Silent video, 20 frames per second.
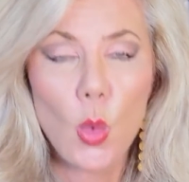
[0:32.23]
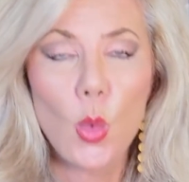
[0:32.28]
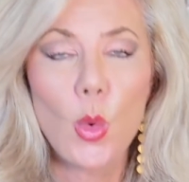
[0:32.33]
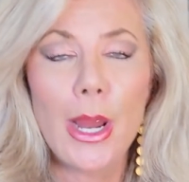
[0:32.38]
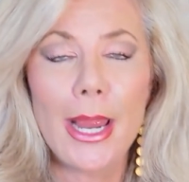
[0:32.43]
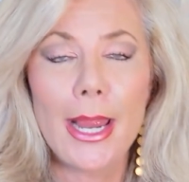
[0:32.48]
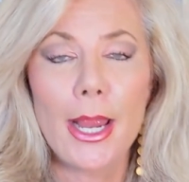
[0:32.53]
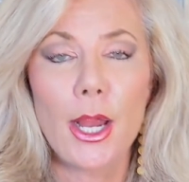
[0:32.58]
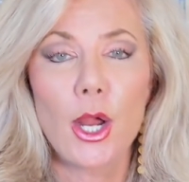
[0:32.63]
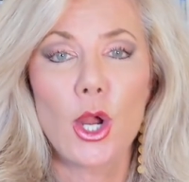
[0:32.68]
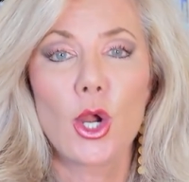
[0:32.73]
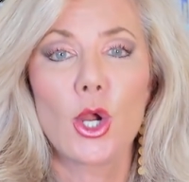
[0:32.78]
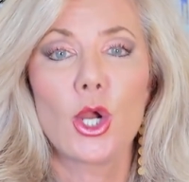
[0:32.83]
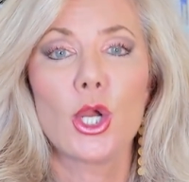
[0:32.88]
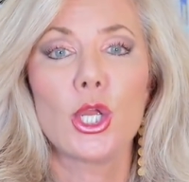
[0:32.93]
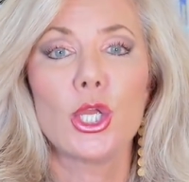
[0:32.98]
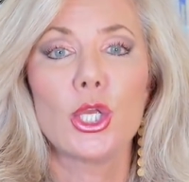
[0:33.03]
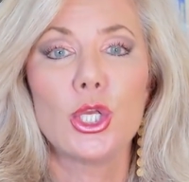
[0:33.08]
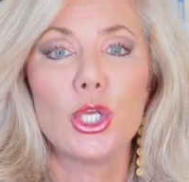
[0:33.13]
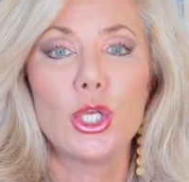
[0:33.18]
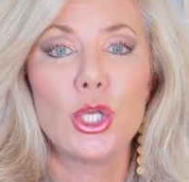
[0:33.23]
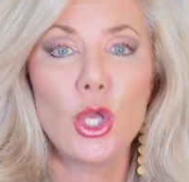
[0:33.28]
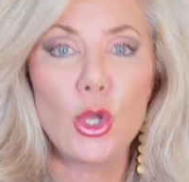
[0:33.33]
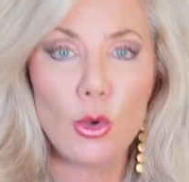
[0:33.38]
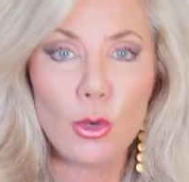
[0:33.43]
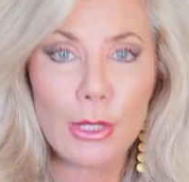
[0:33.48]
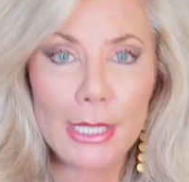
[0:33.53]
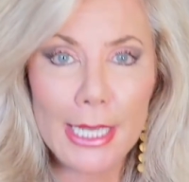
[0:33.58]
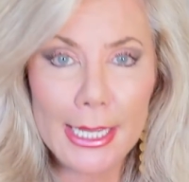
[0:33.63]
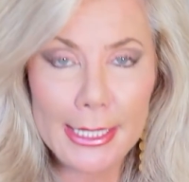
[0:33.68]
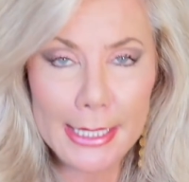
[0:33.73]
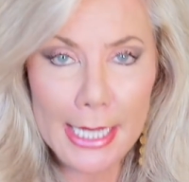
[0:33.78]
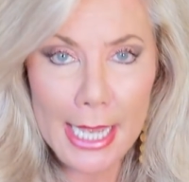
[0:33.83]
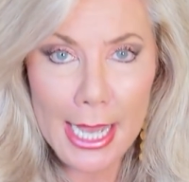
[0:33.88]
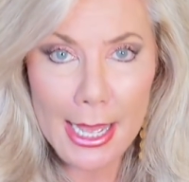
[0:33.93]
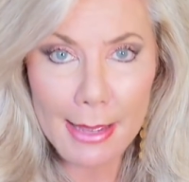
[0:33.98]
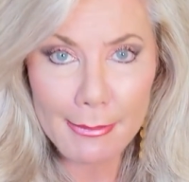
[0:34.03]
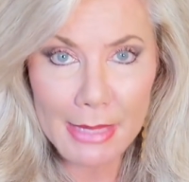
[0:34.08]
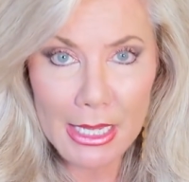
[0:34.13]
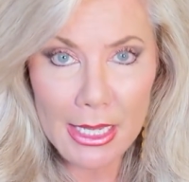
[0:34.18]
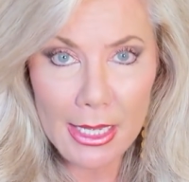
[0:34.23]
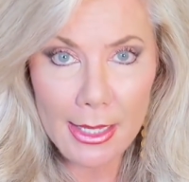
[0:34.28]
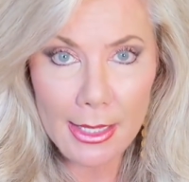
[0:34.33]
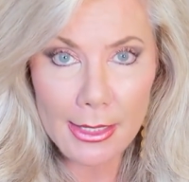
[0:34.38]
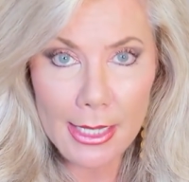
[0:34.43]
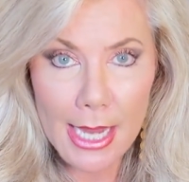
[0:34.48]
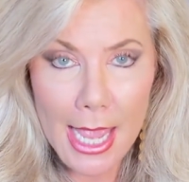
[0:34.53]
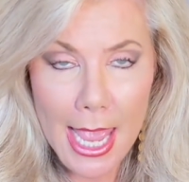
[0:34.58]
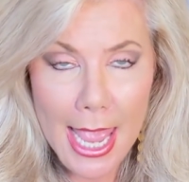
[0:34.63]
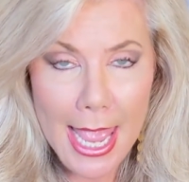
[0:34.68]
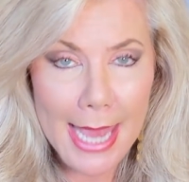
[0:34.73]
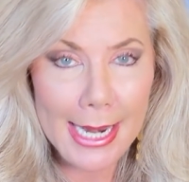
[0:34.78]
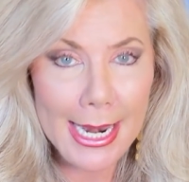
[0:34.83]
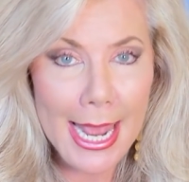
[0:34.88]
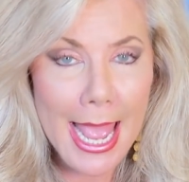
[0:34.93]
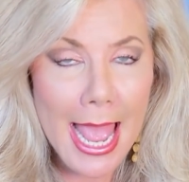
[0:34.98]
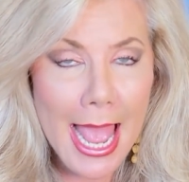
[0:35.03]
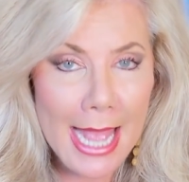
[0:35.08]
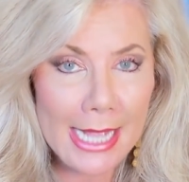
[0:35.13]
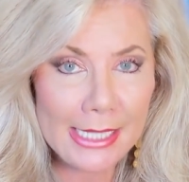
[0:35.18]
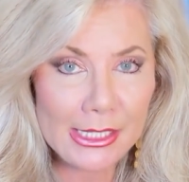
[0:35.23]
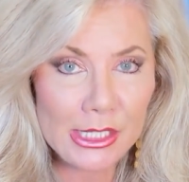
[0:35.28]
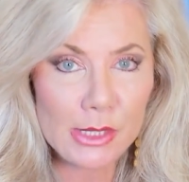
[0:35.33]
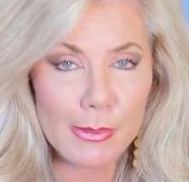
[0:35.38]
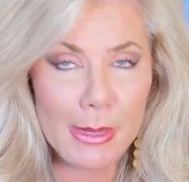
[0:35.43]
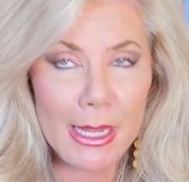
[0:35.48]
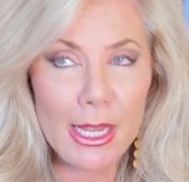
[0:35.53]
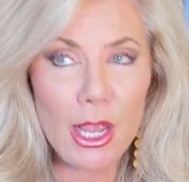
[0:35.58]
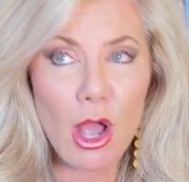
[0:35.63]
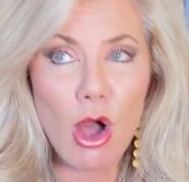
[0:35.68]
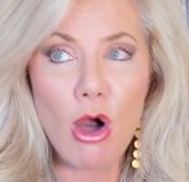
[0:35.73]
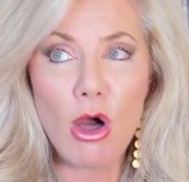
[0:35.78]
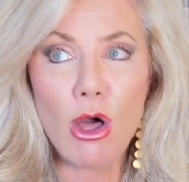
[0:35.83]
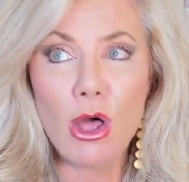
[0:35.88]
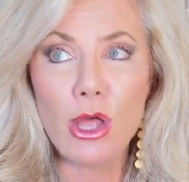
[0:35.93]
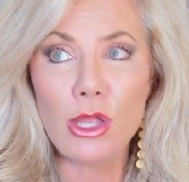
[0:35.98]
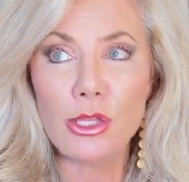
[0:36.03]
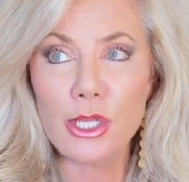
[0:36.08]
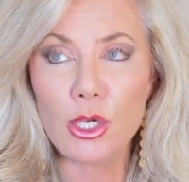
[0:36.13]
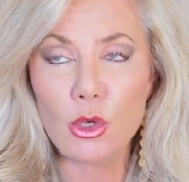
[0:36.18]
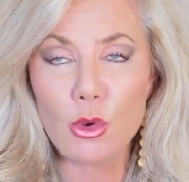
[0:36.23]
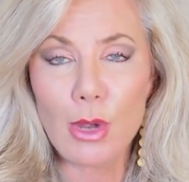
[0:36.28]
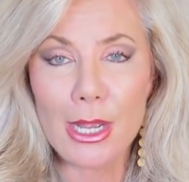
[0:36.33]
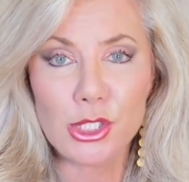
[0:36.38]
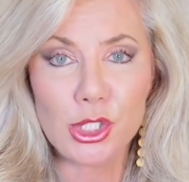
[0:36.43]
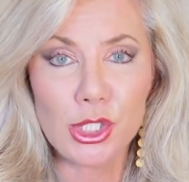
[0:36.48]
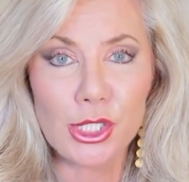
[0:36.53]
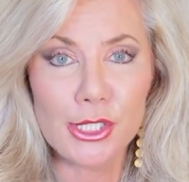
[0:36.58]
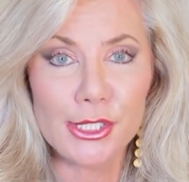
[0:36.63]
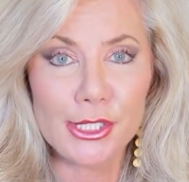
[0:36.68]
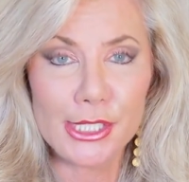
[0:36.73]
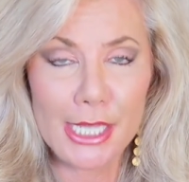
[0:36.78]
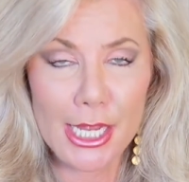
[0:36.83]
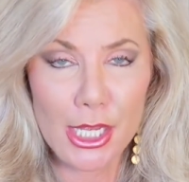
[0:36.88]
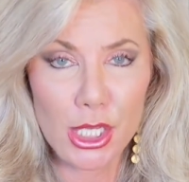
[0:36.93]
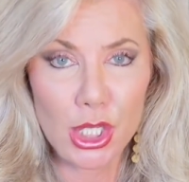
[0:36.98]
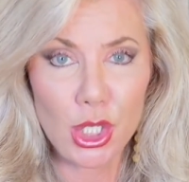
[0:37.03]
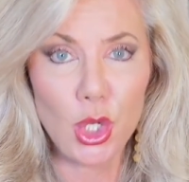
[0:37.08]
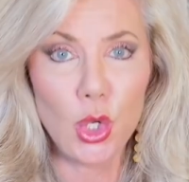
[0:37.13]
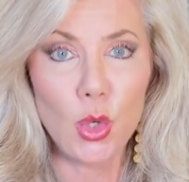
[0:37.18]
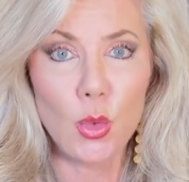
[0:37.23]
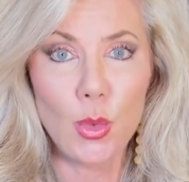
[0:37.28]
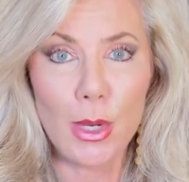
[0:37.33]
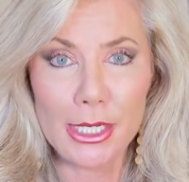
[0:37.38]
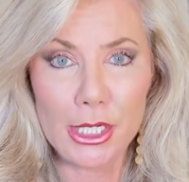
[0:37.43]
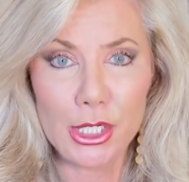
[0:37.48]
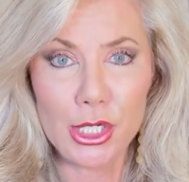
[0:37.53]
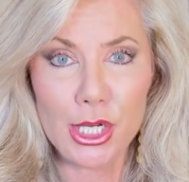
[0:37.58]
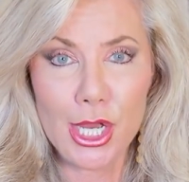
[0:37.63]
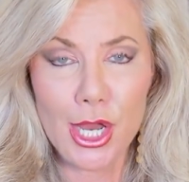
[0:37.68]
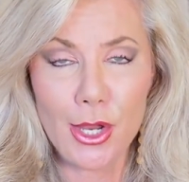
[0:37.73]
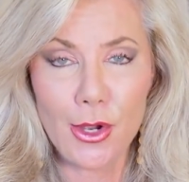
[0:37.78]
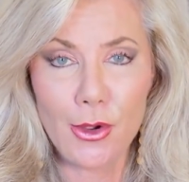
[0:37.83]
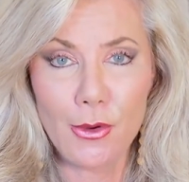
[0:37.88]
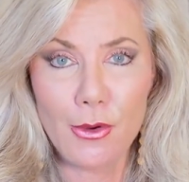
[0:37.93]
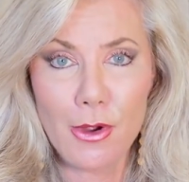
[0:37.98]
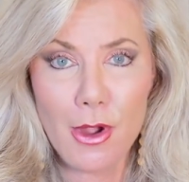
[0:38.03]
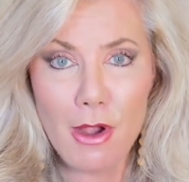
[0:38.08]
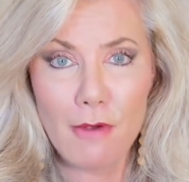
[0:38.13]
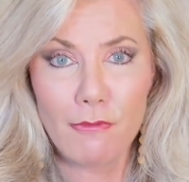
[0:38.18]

where you can come in and ask me all the questions that you want to know